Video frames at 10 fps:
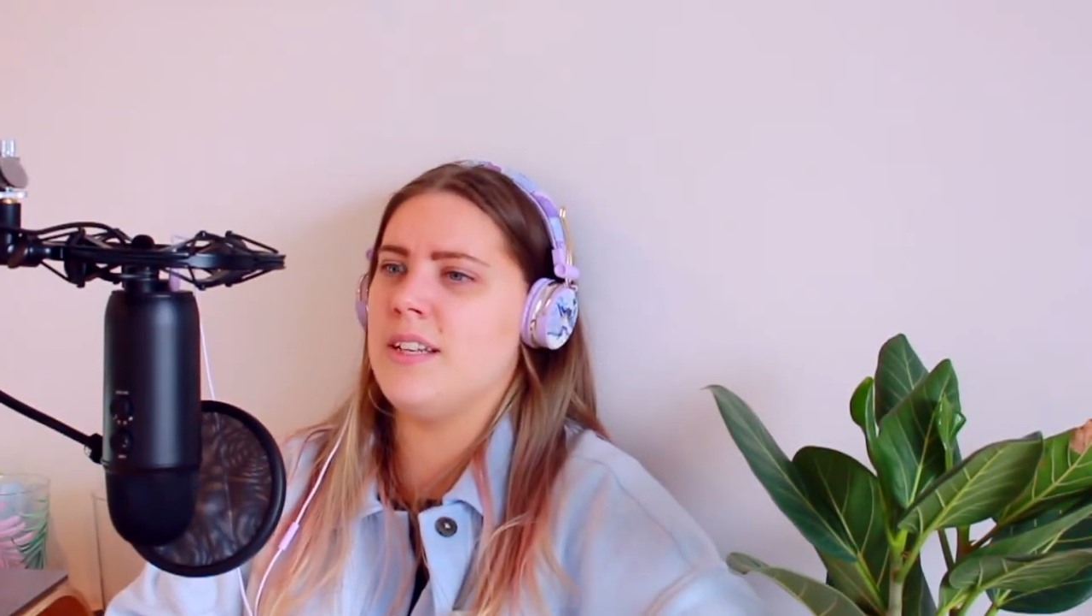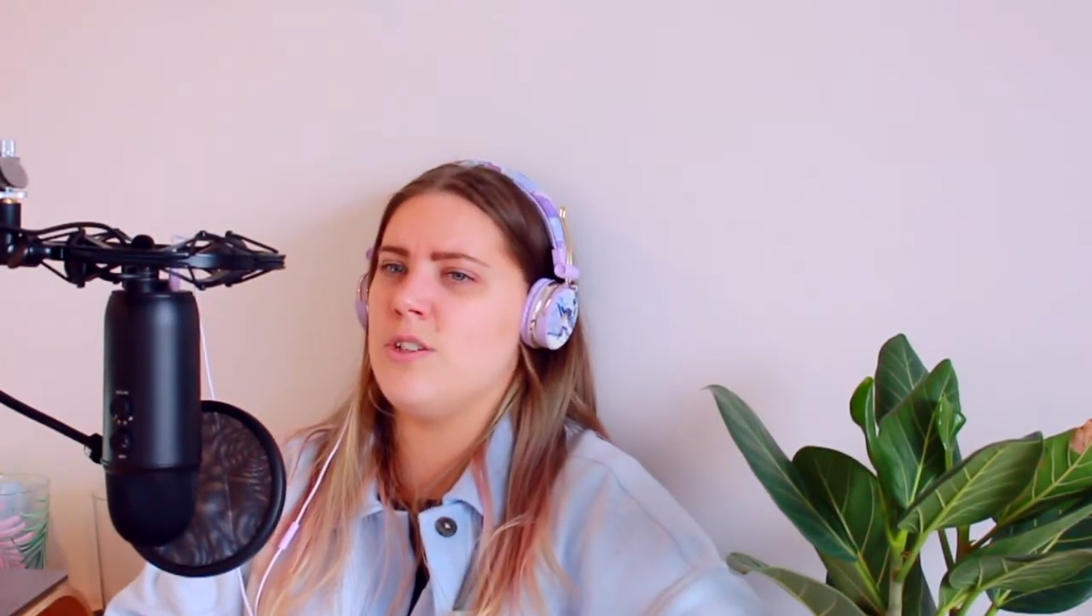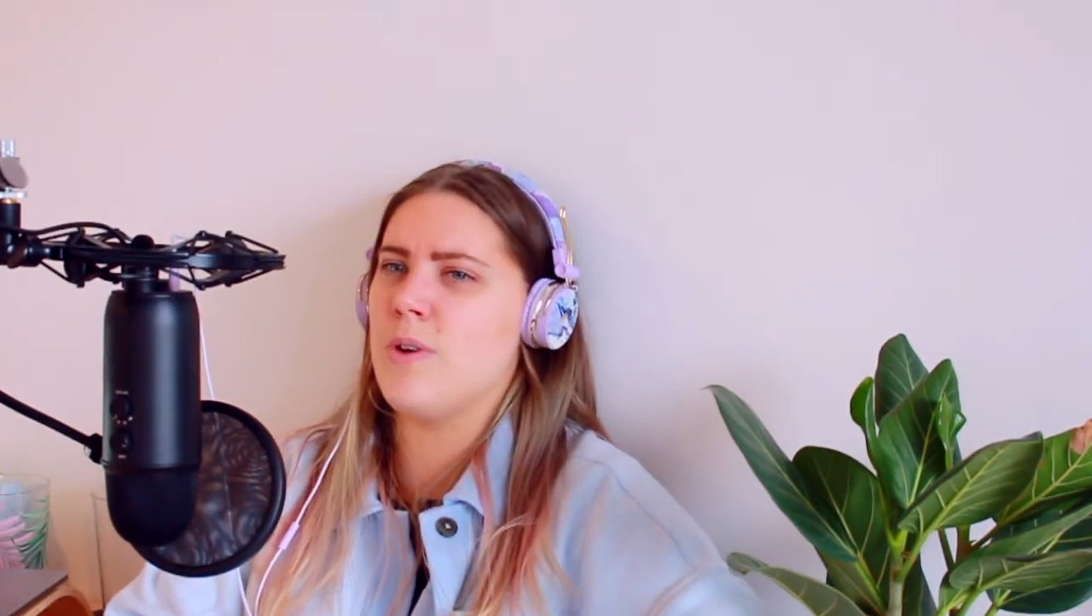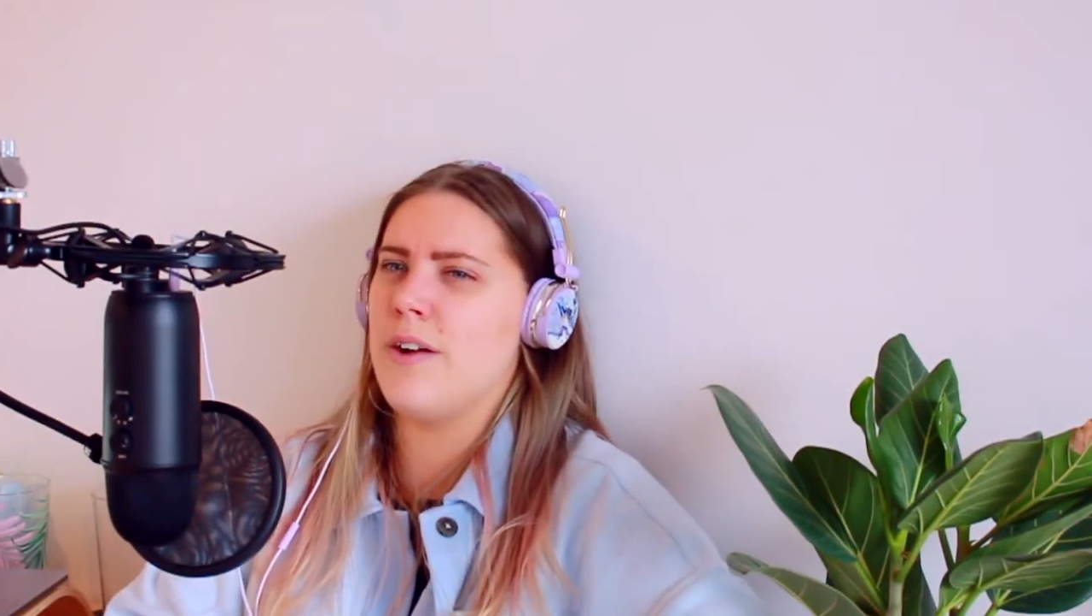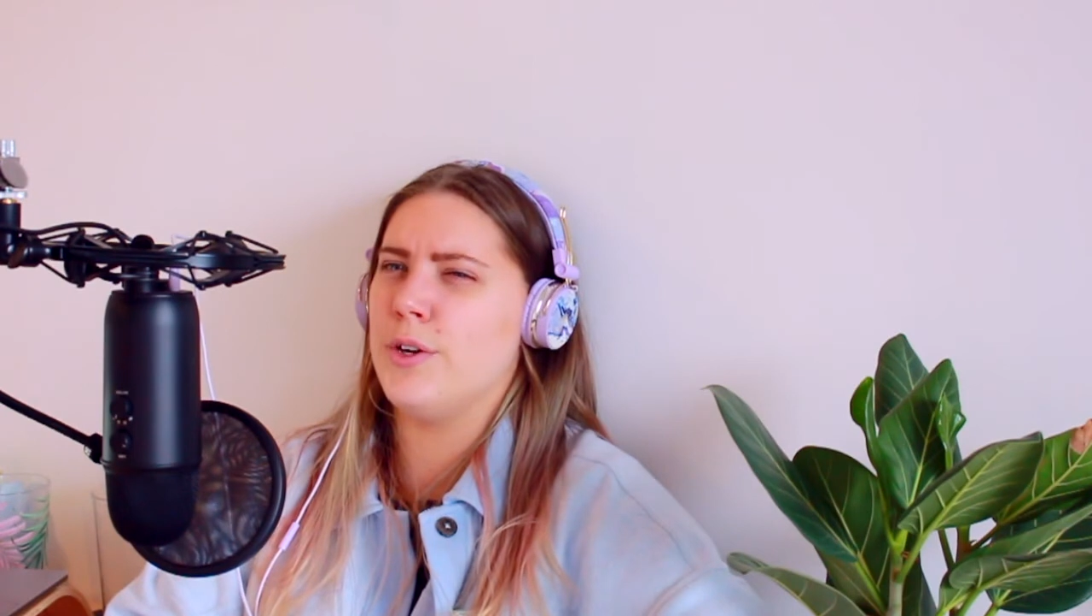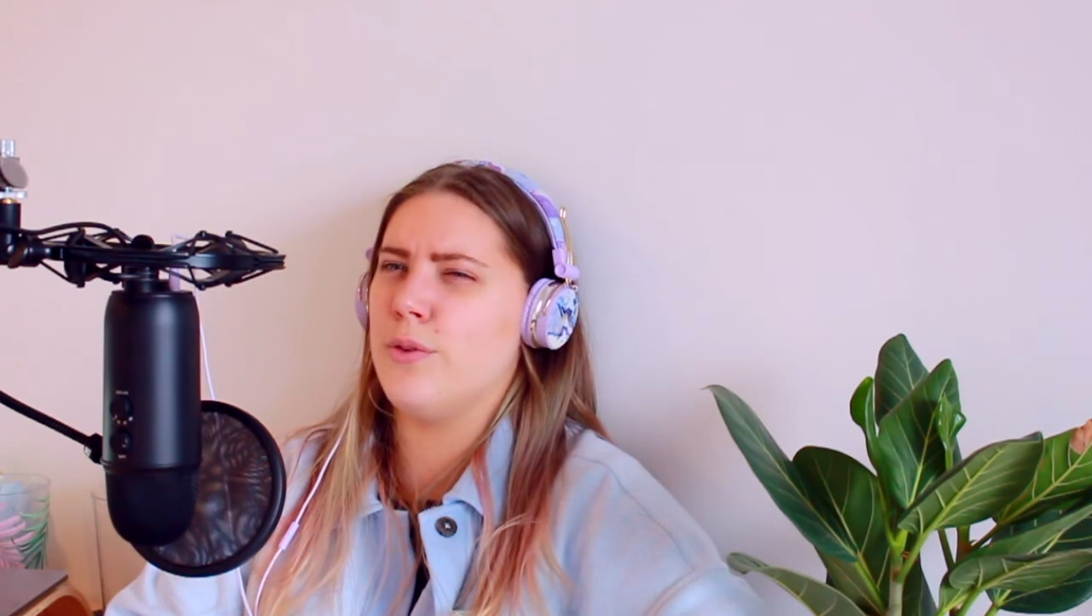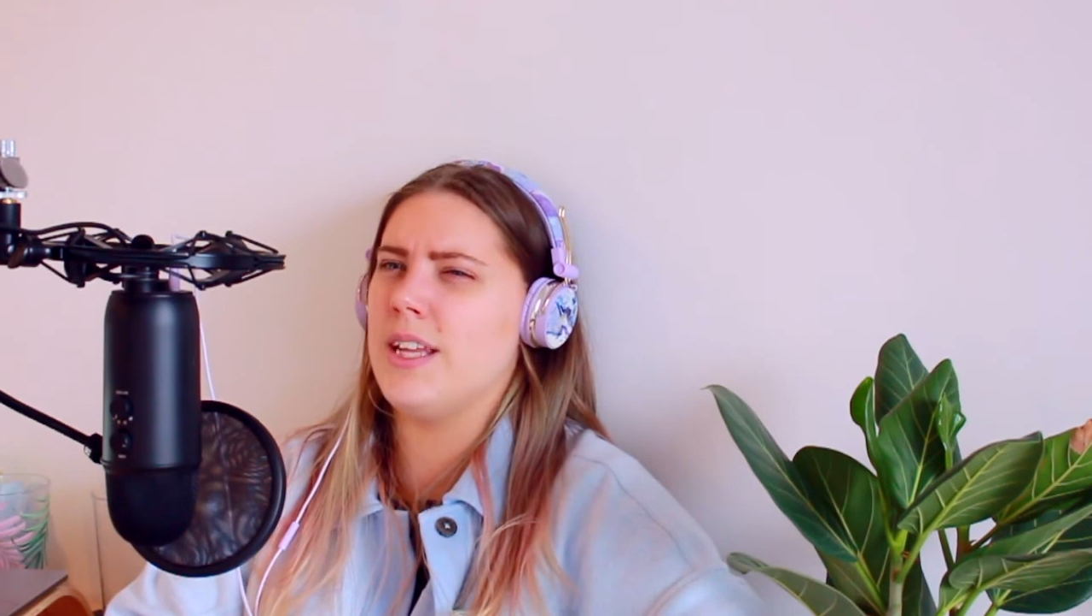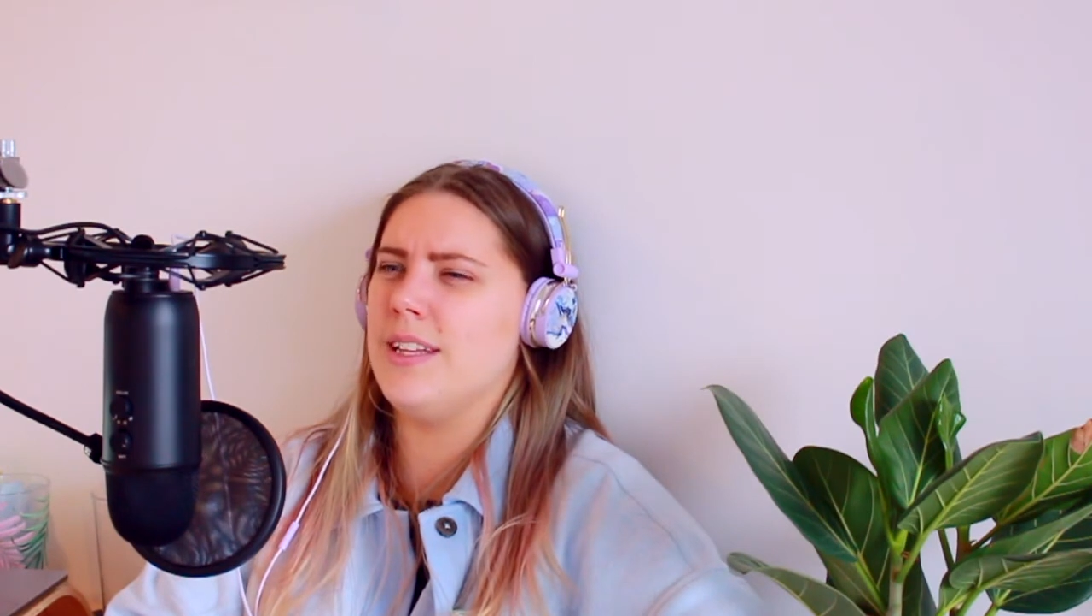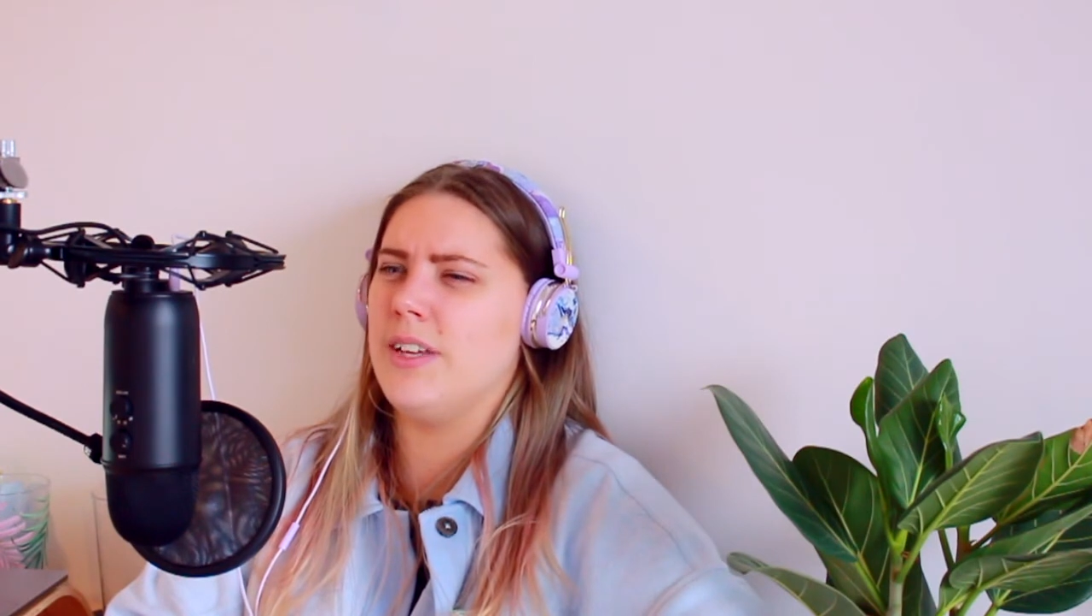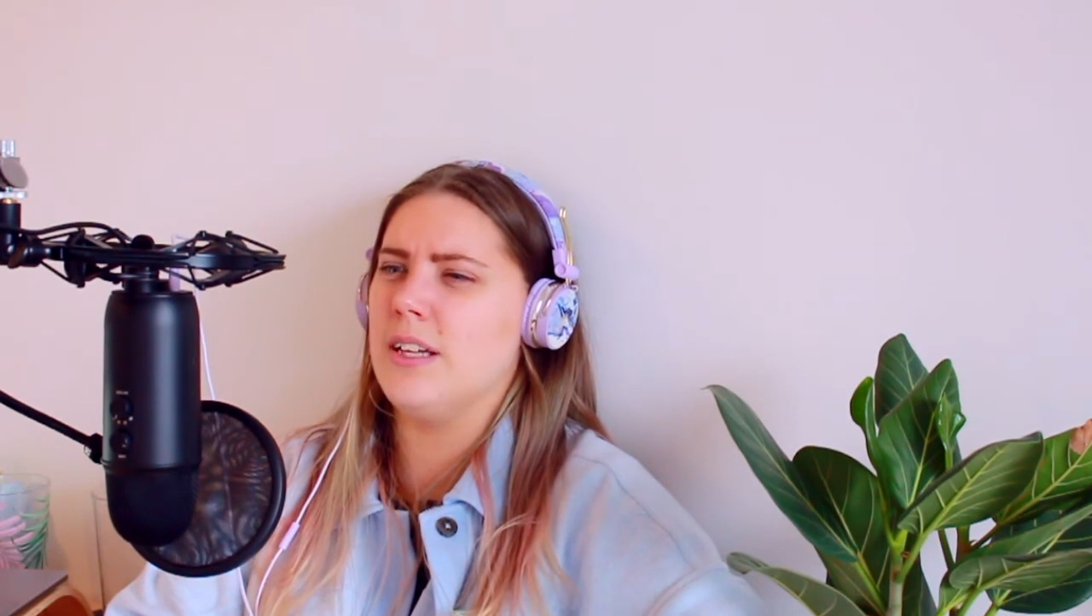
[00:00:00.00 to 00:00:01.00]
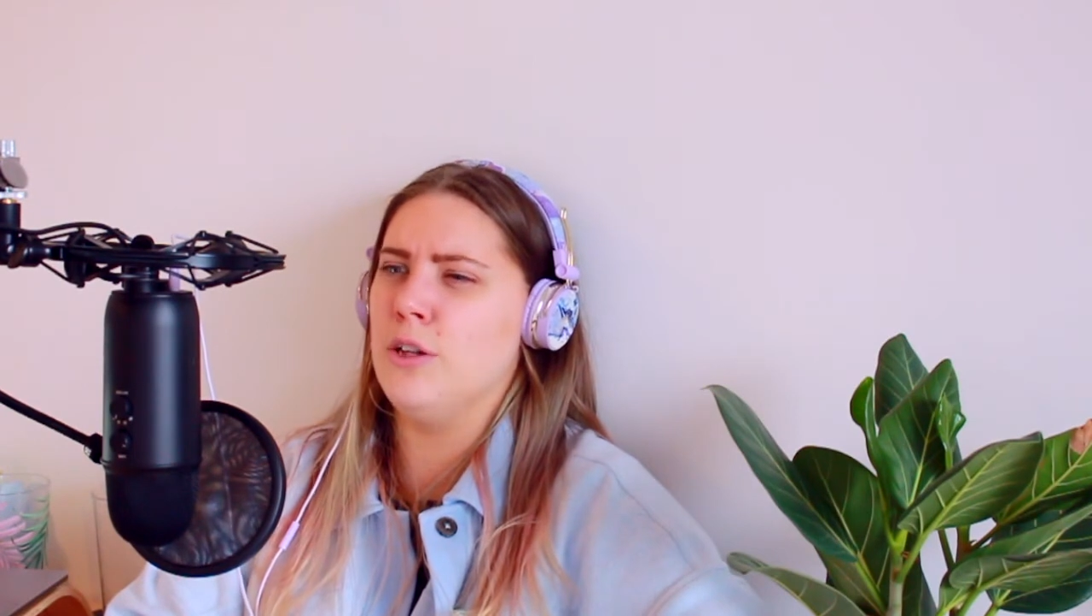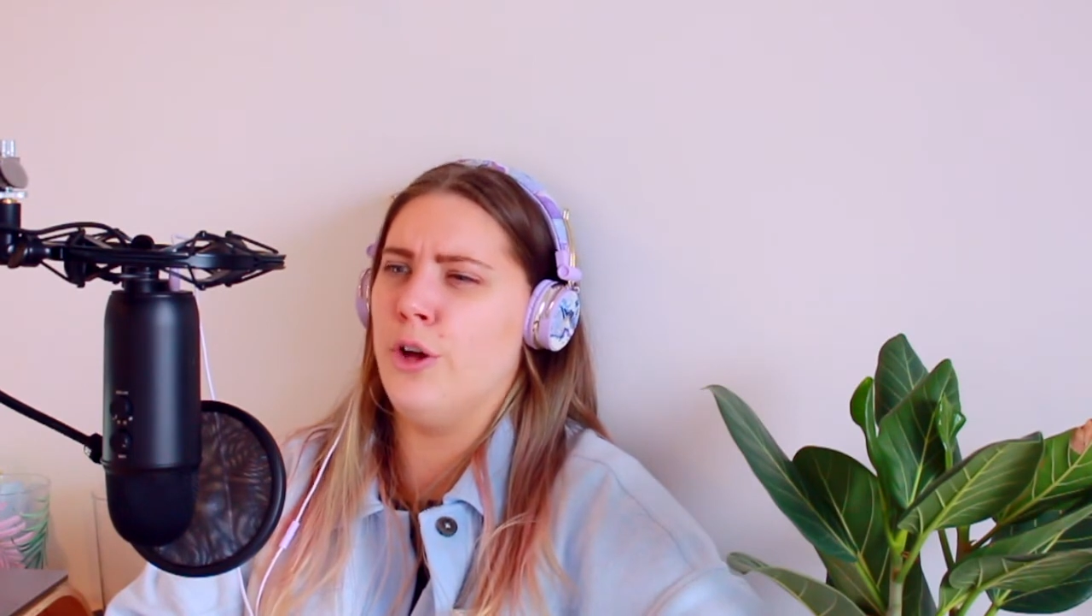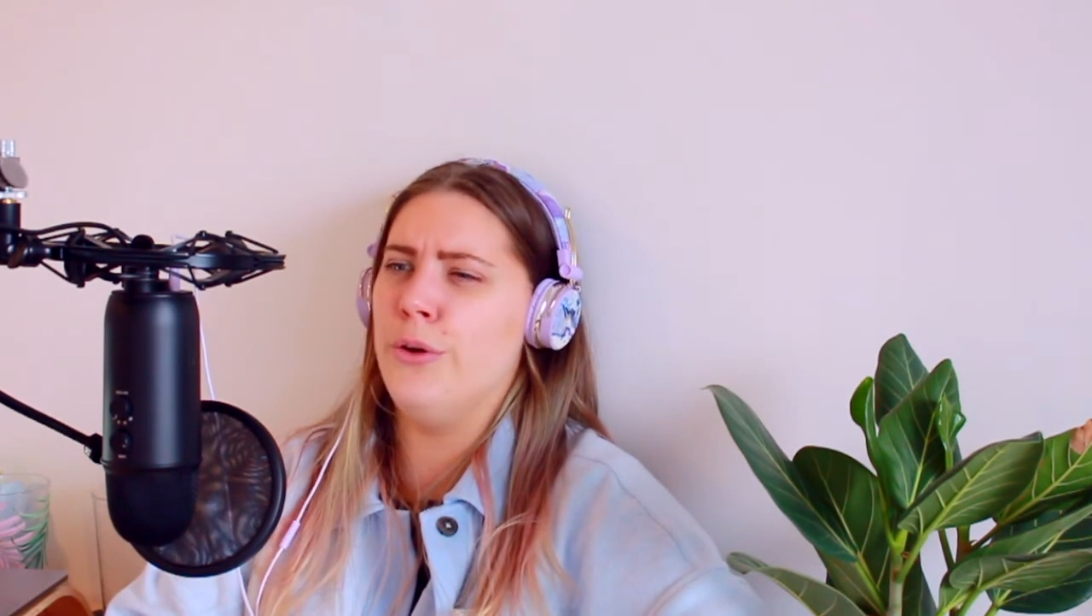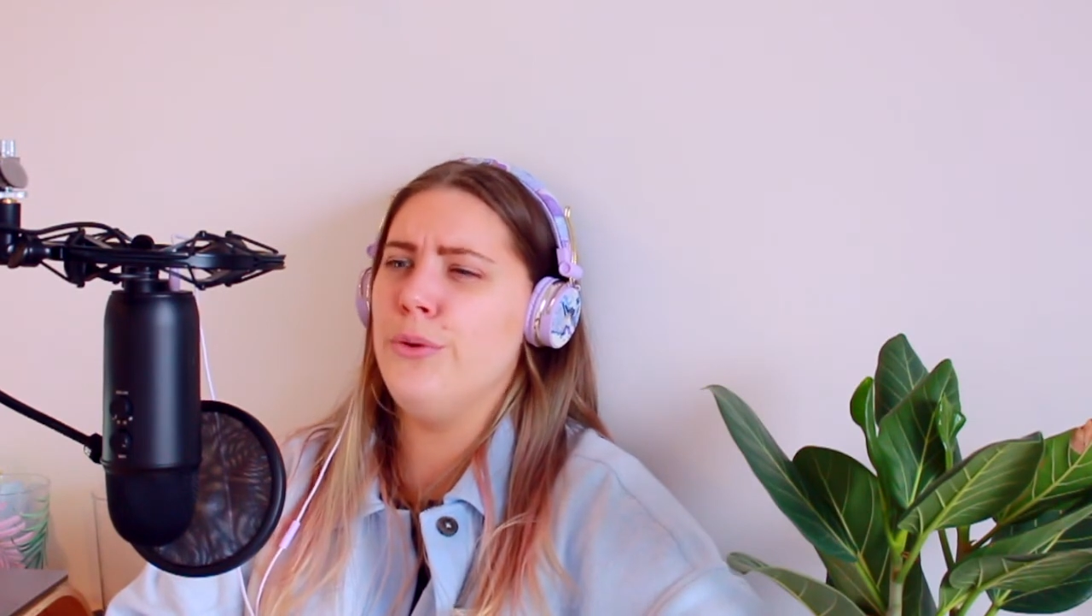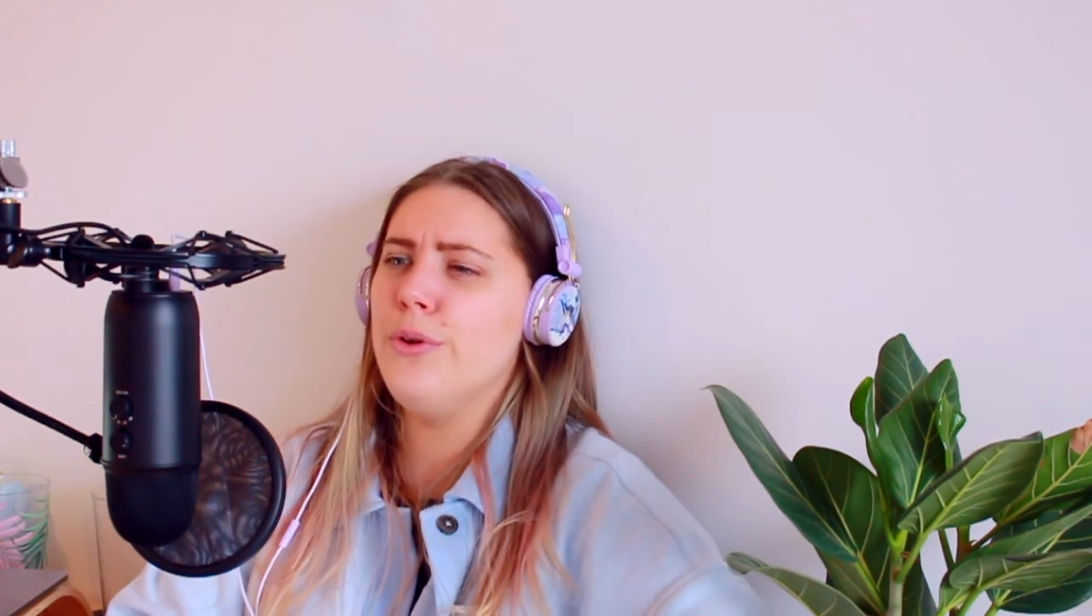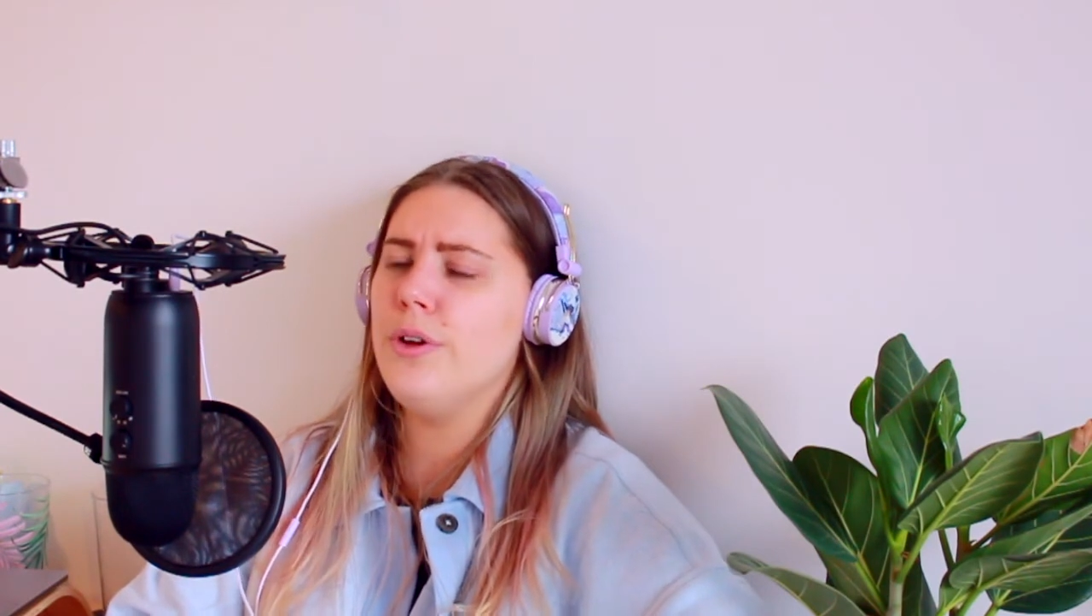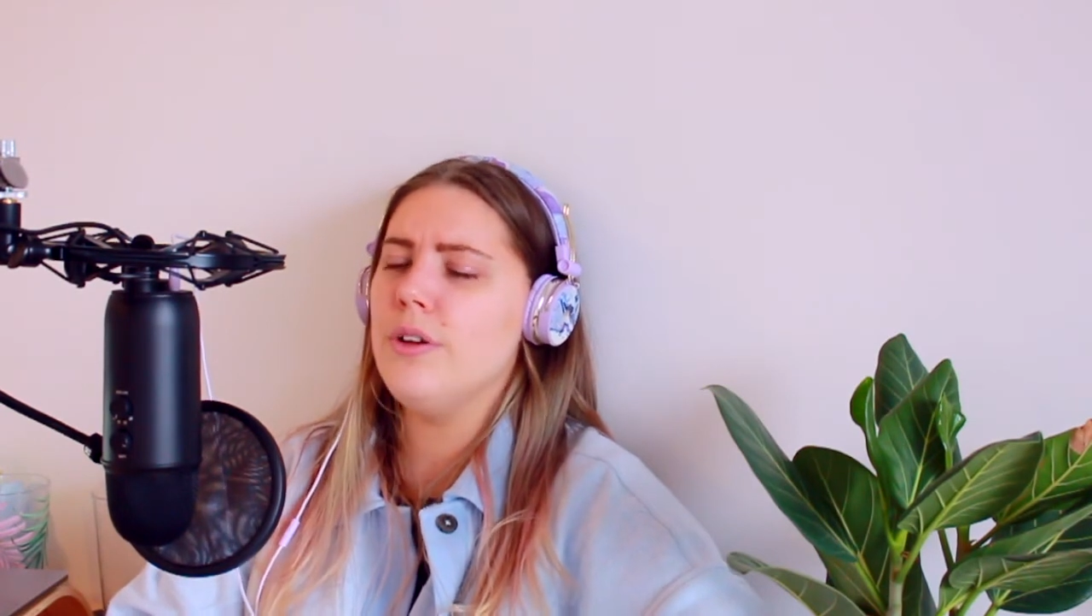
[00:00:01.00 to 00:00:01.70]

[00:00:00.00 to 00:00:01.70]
do I regret living alone?